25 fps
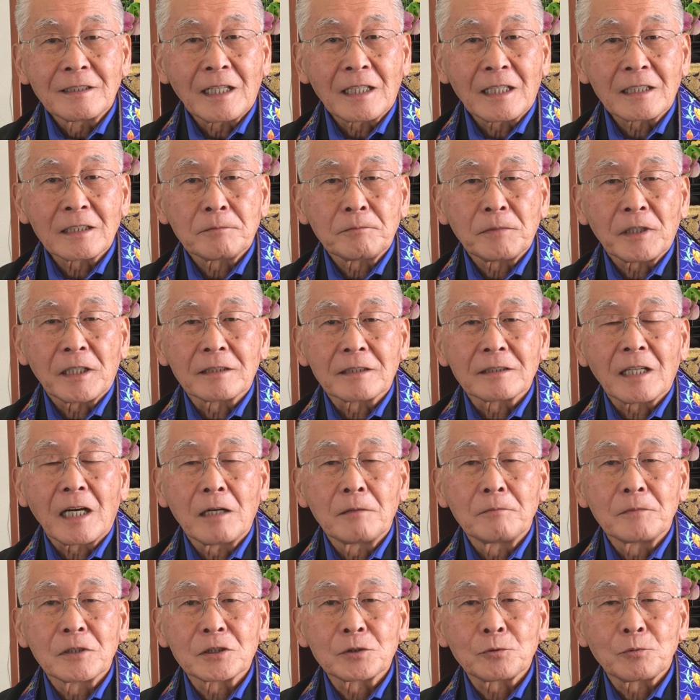not about
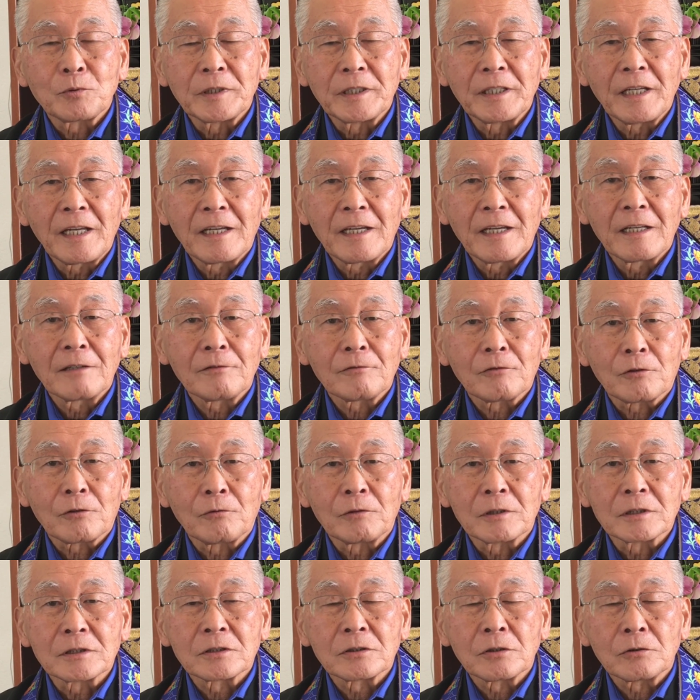how much we have or
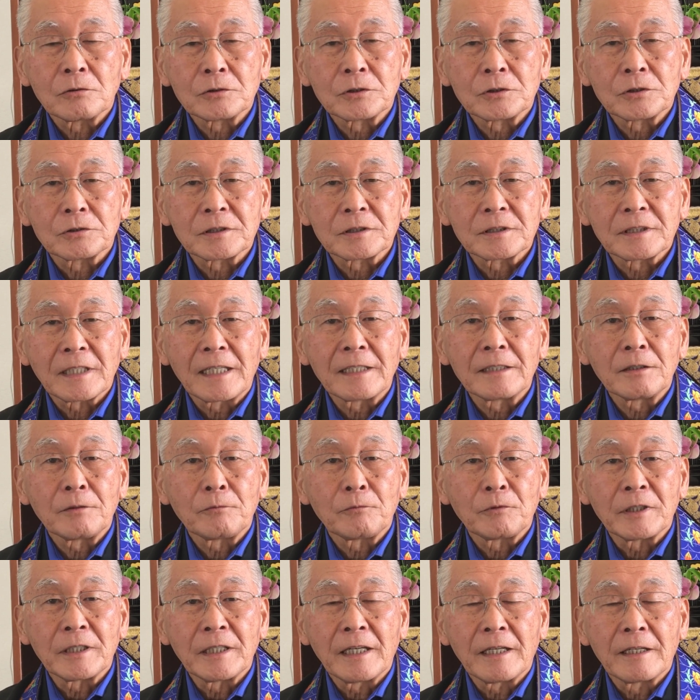what social
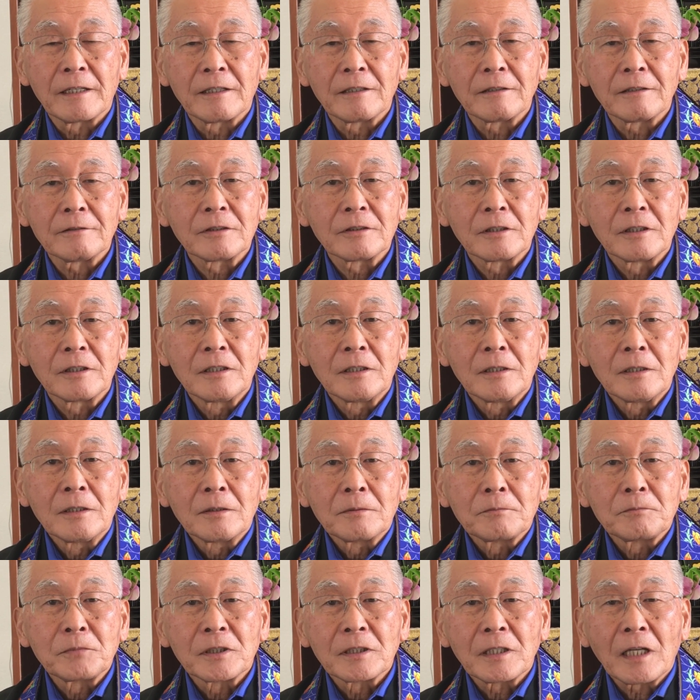standing we have,
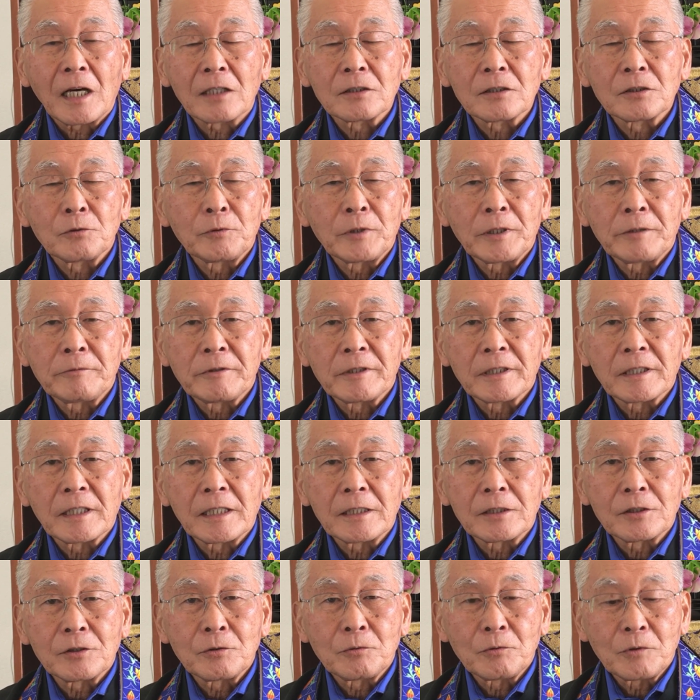but how do we
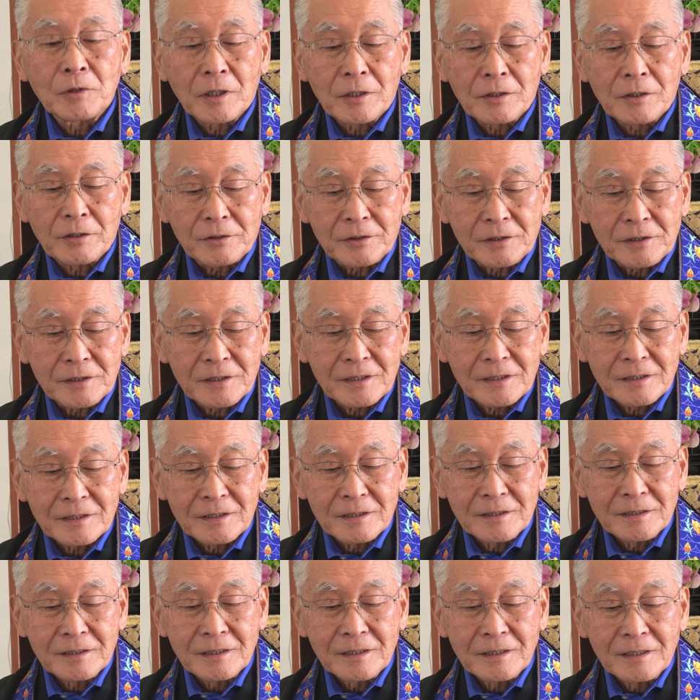relate to others?